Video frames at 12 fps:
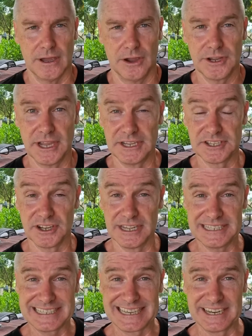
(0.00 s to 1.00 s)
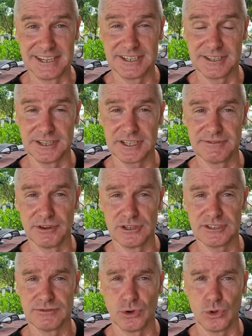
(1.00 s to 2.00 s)
Okay, so let's get into this.
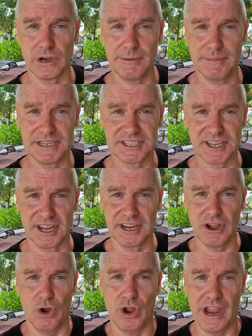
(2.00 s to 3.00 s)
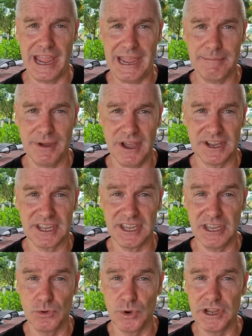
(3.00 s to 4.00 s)
First of all, let me say I am a
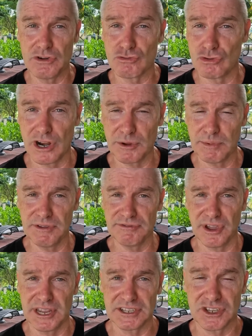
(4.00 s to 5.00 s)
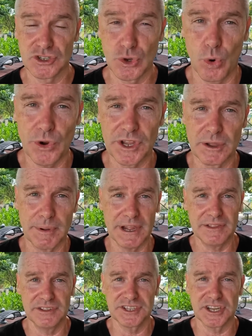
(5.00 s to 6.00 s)
Kiwi rugby fan. So talking
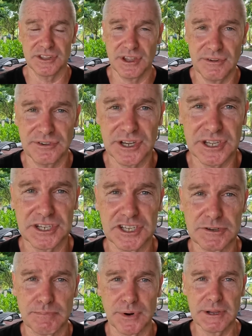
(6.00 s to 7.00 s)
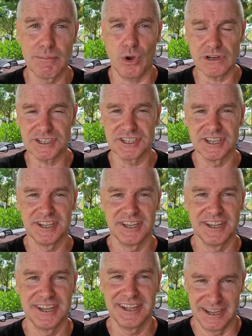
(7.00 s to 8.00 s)
about the South African Springboks,
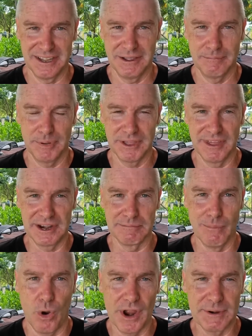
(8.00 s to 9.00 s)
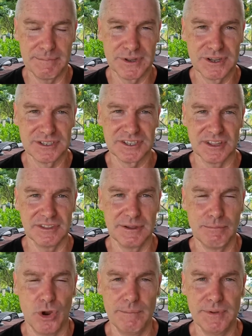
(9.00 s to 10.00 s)
bear that in mind, because
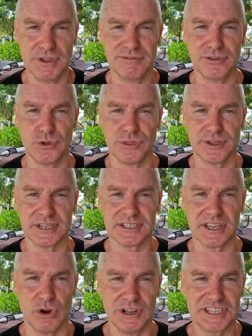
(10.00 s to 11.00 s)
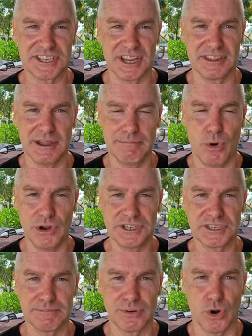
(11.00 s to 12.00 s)
there might be a few things that I say that might
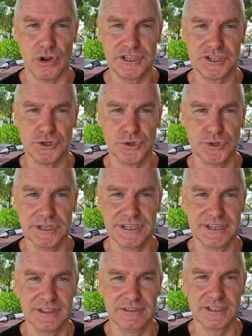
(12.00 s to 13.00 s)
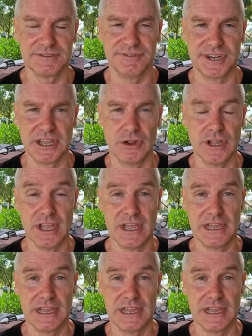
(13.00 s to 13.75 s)
surprise you in this video.